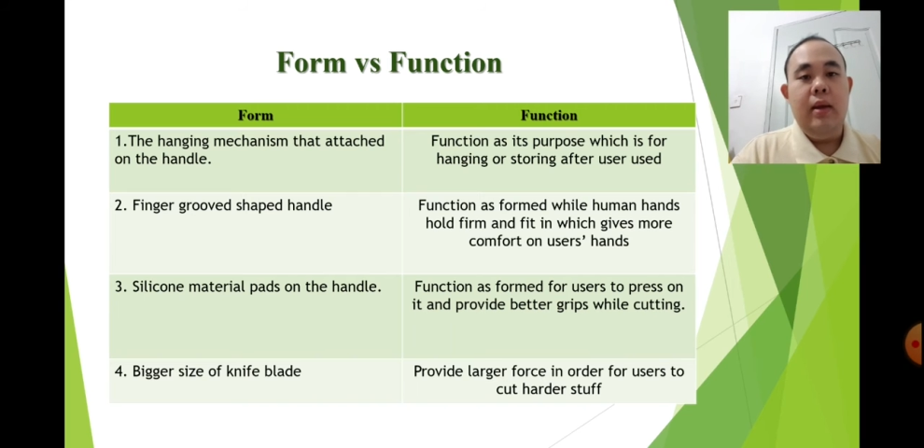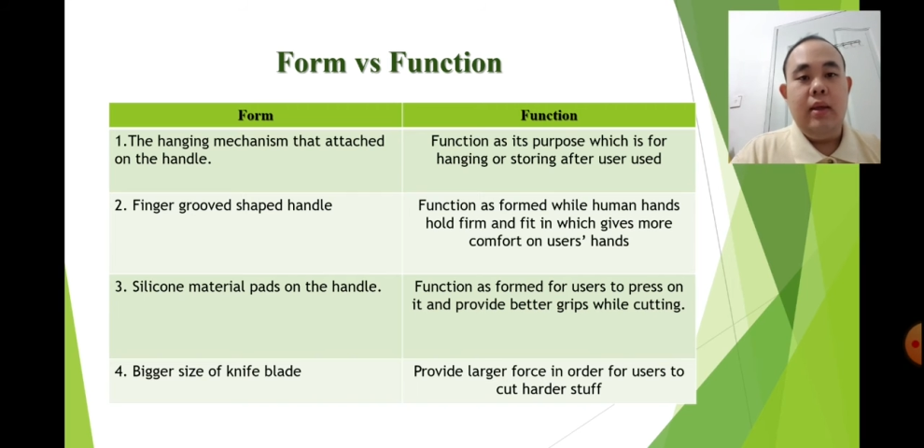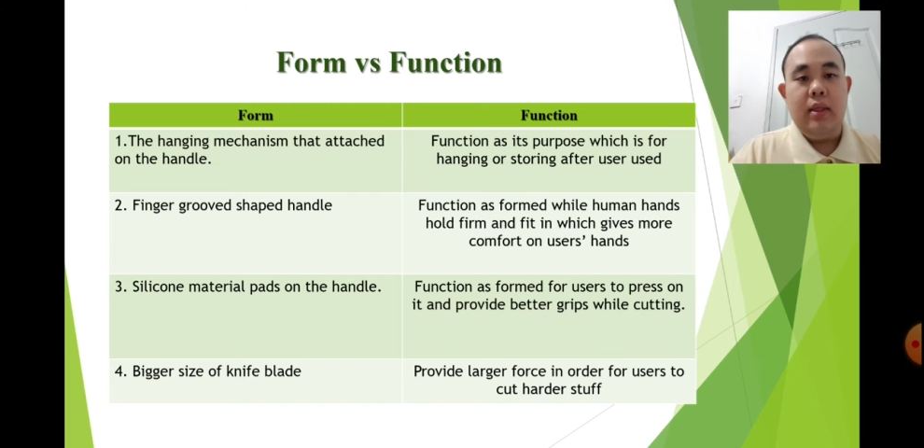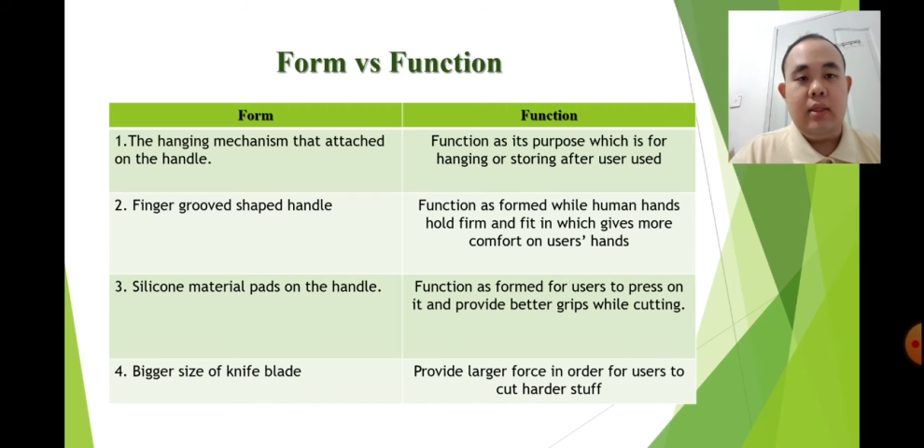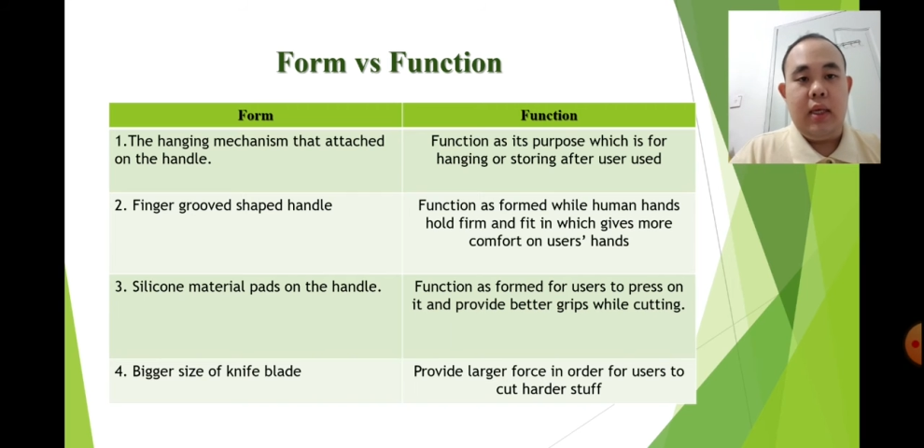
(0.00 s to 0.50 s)

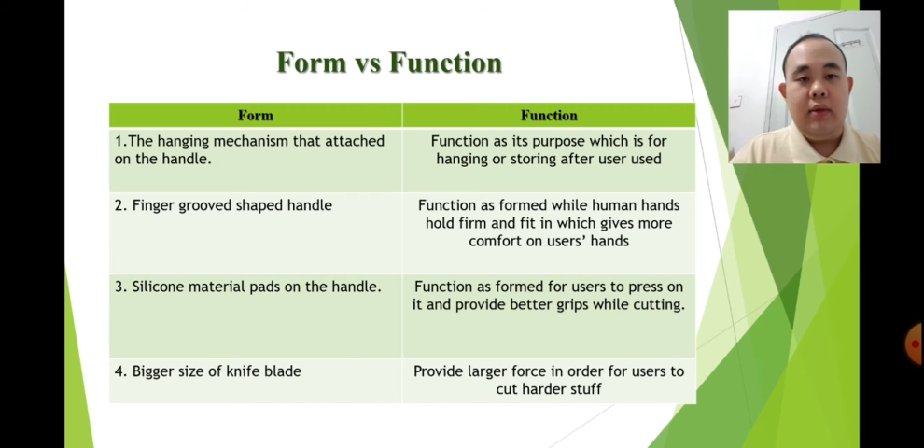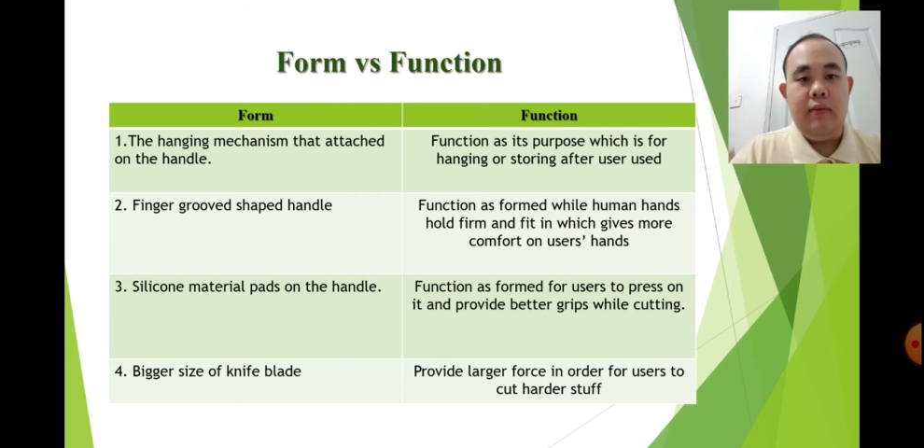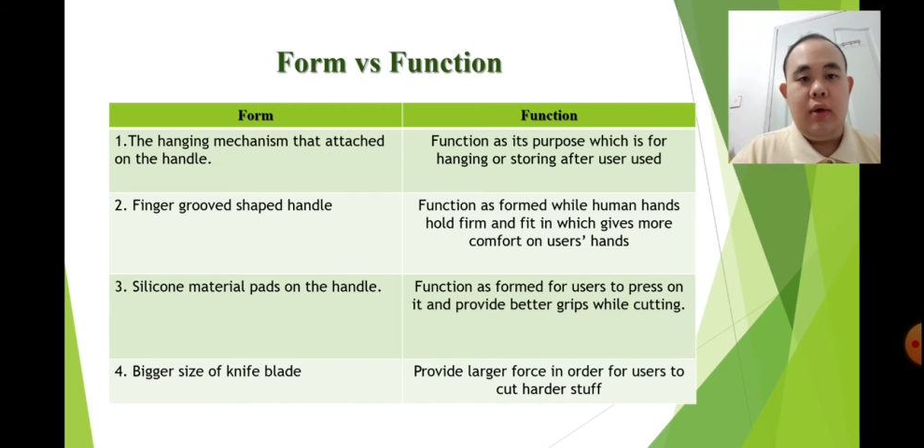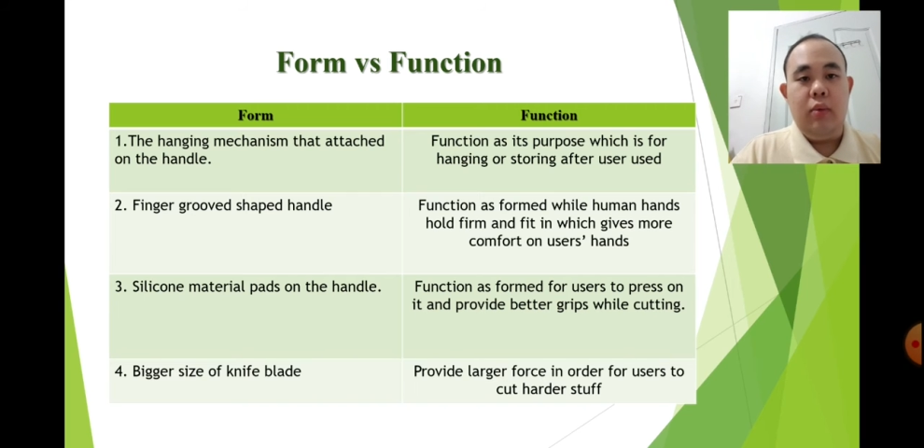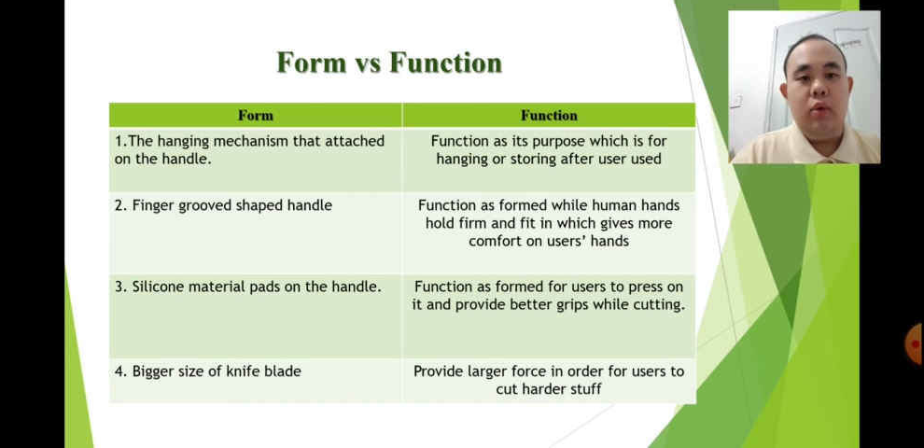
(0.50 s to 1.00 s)
The second
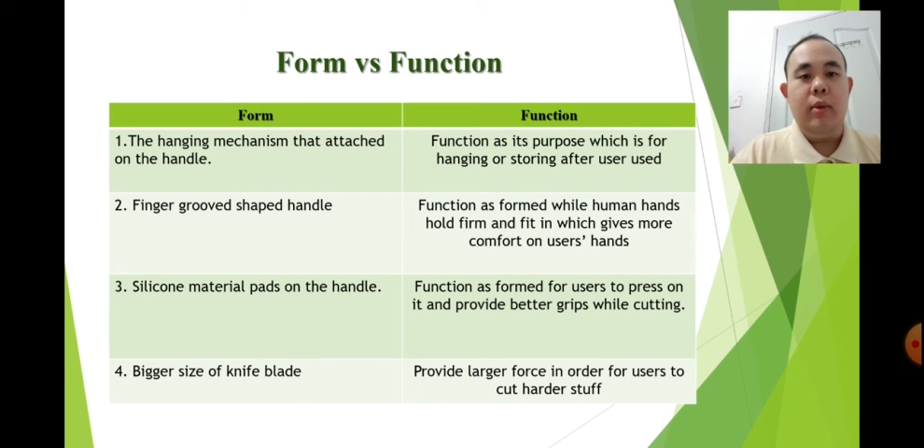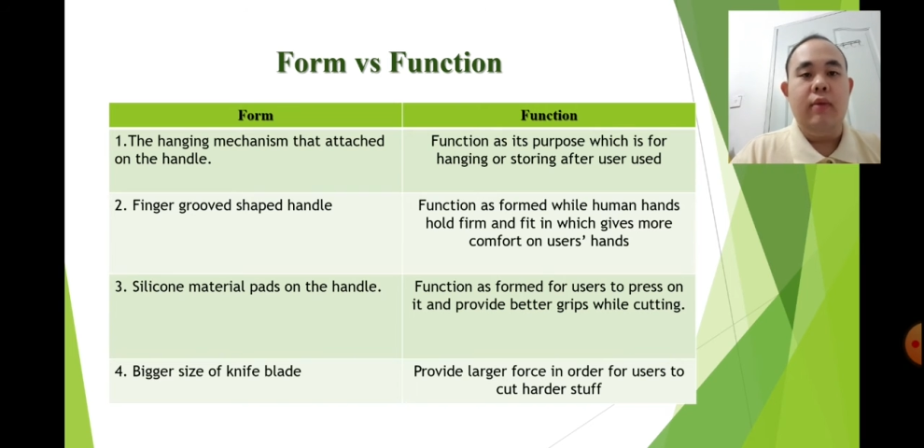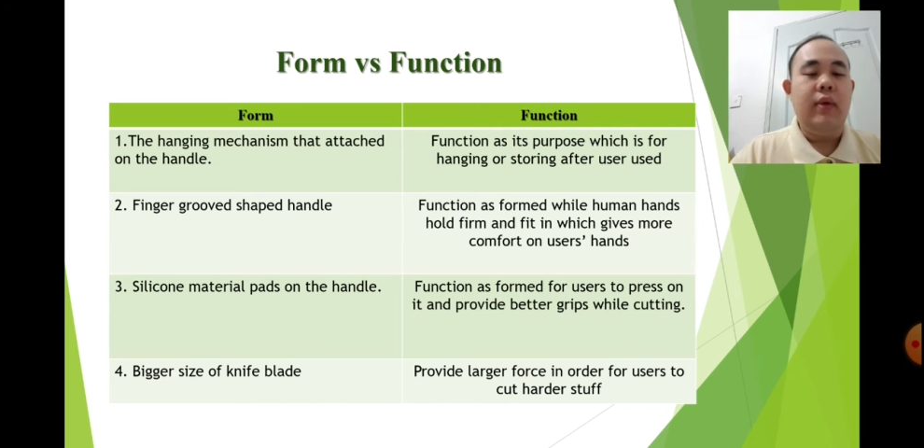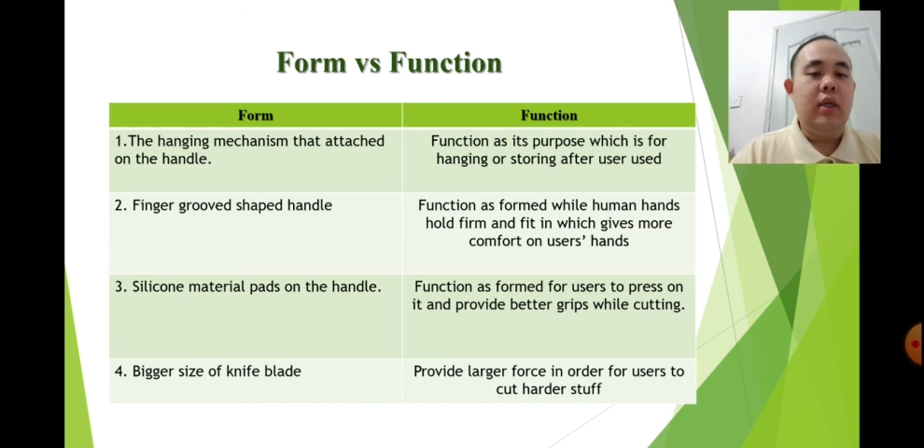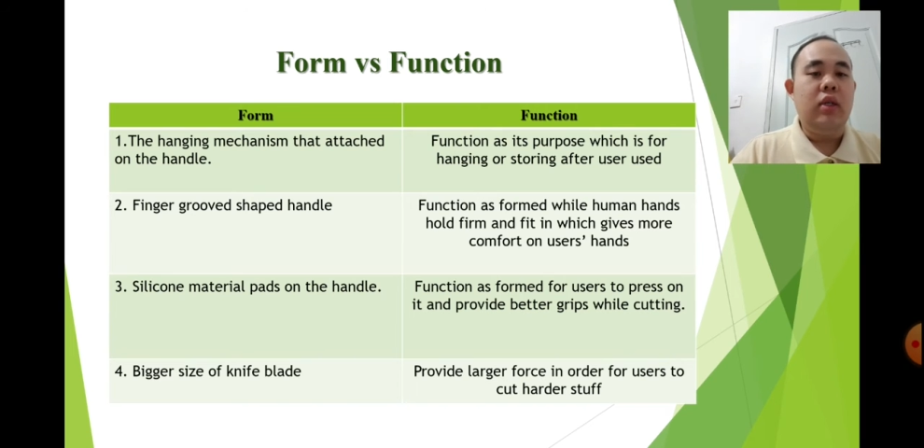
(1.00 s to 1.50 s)
form will be
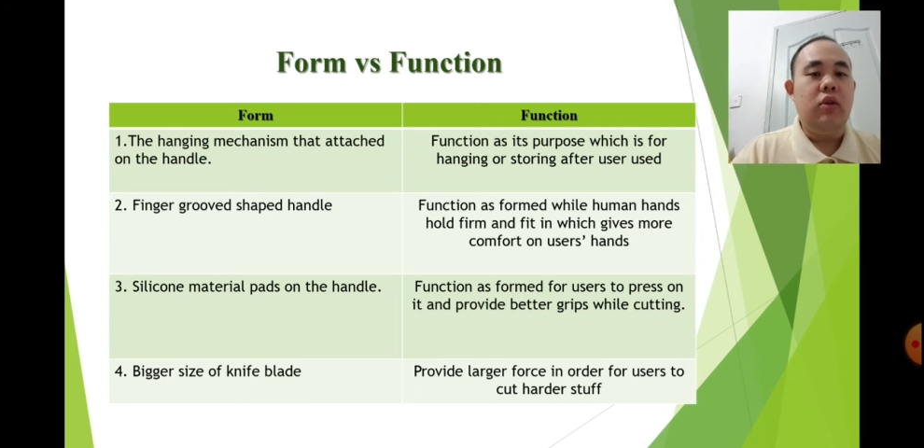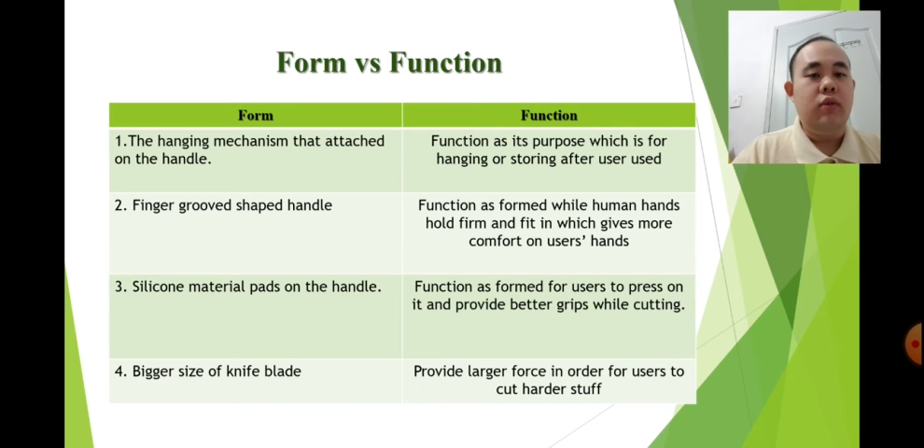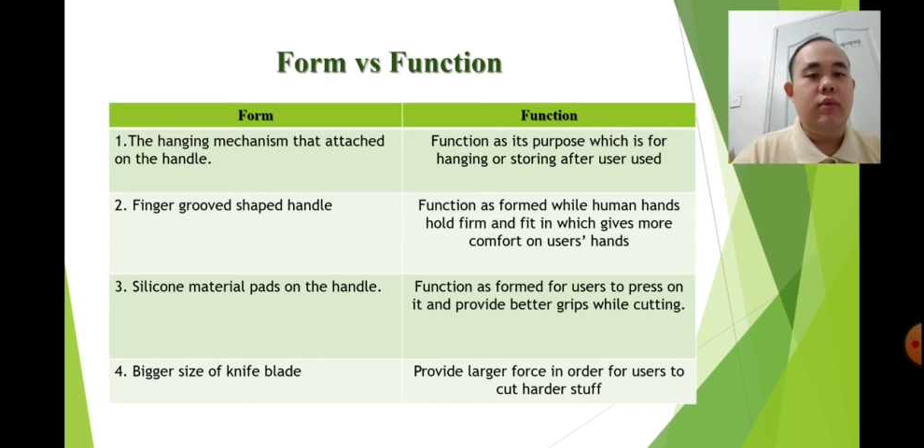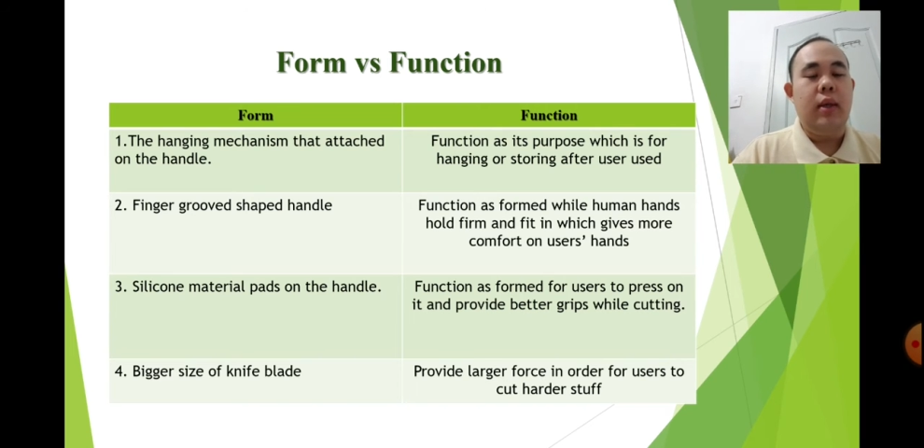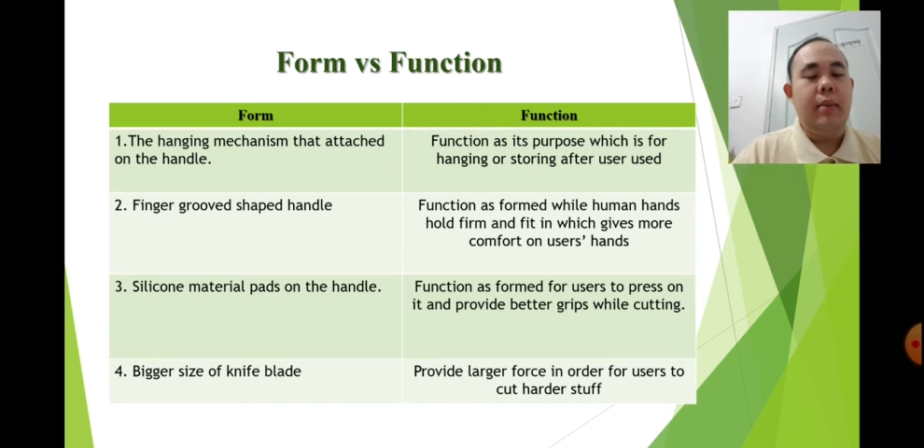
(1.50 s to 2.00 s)
finger
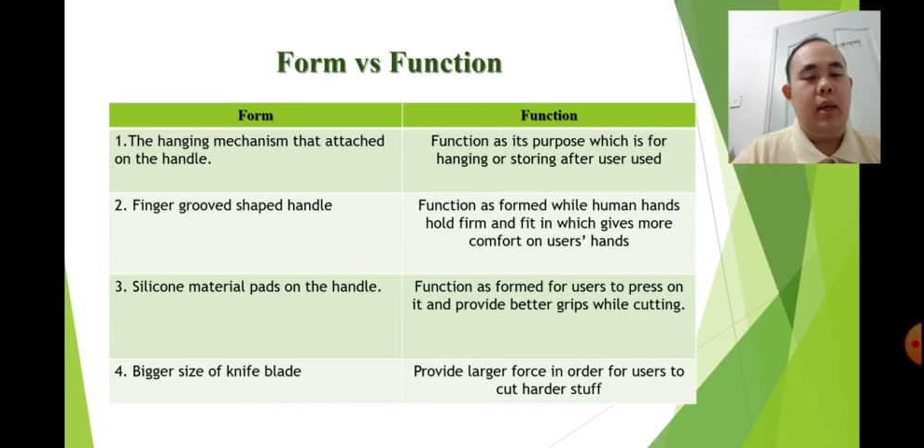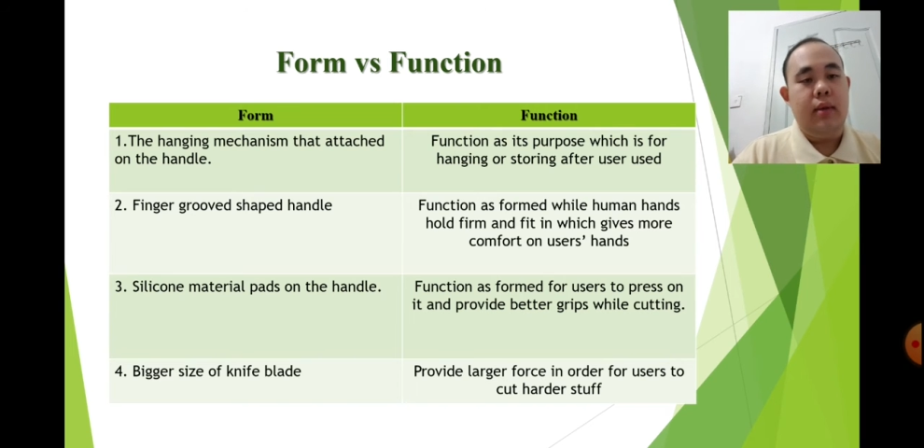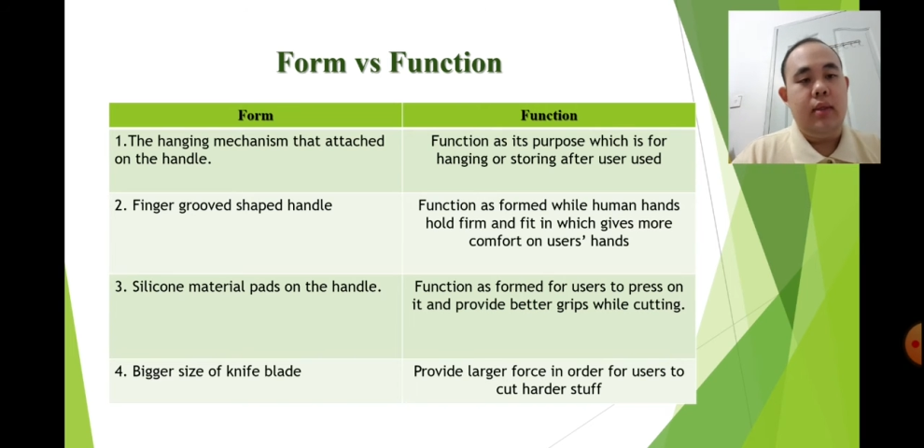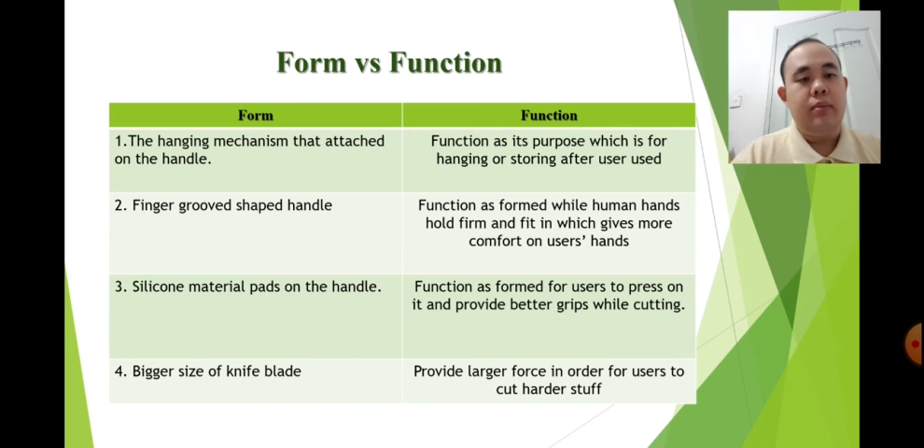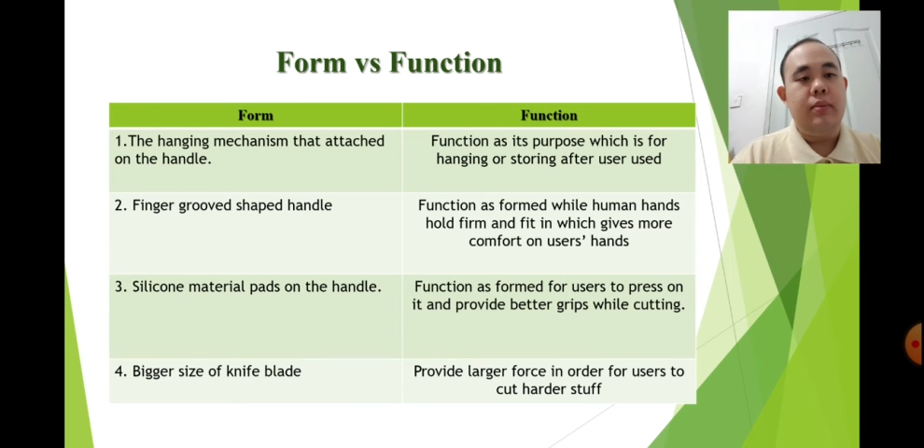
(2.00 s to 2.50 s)
groove shape
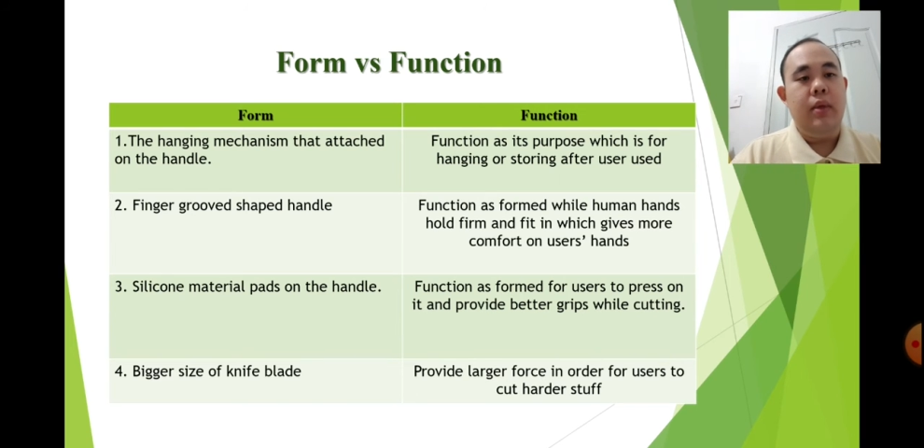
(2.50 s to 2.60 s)
handle.